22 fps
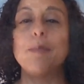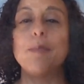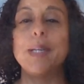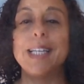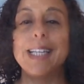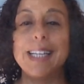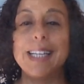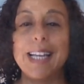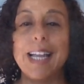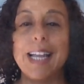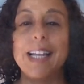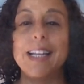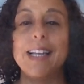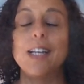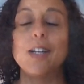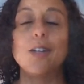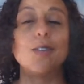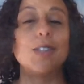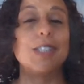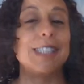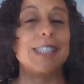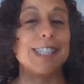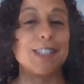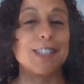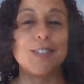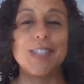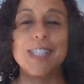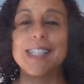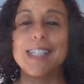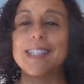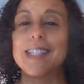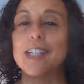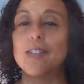mitigating or
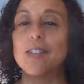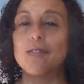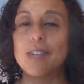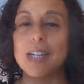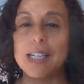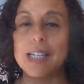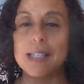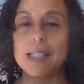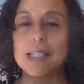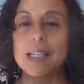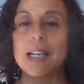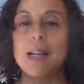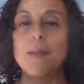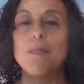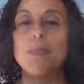decreasing risk.